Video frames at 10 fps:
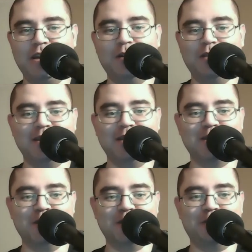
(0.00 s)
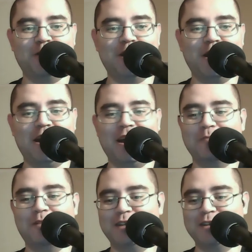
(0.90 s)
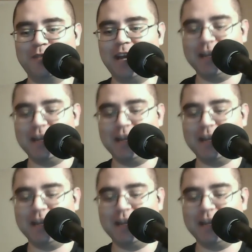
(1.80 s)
out, that is the reason for it. I apologize for that.